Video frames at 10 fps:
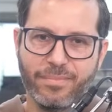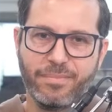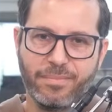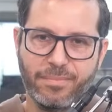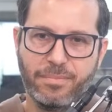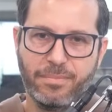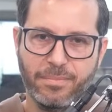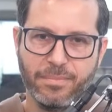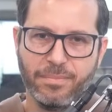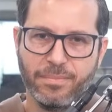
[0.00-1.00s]

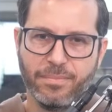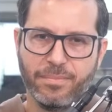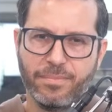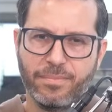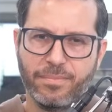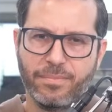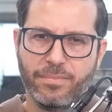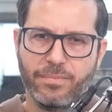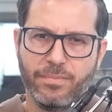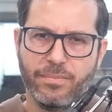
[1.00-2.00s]

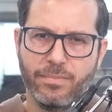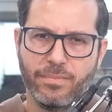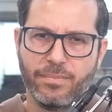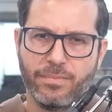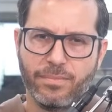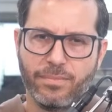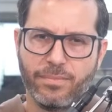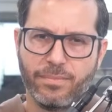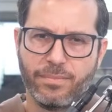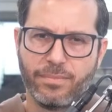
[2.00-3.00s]

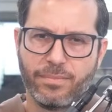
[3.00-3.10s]
(silent)